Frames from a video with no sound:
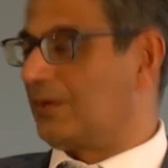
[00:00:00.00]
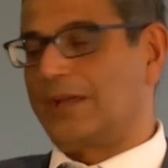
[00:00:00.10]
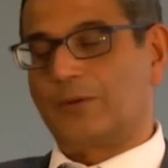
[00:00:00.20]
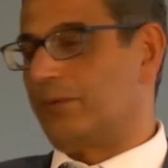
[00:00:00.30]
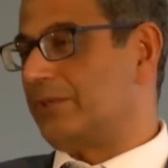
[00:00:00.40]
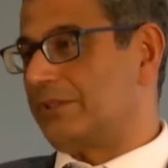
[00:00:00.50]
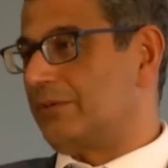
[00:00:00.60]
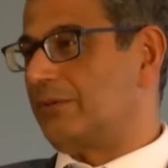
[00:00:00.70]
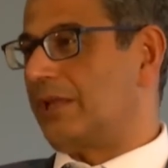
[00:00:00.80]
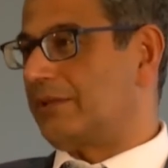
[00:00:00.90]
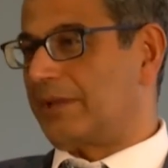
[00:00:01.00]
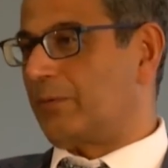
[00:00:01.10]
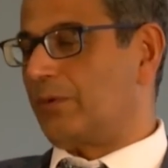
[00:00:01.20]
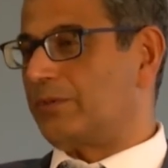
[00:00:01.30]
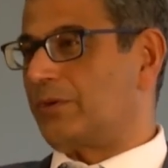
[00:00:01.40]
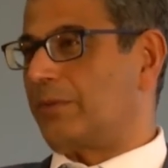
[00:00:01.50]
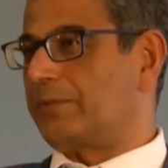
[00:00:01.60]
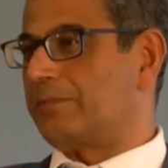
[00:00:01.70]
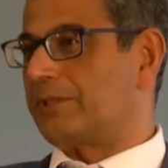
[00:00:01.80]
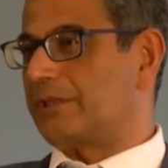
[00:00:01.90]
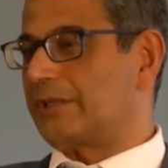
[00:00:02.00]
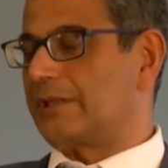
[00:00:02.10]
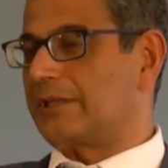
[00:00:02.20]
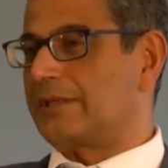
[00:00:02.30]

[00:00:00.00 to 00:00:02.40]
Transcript: I always do that. I'm always an optimistic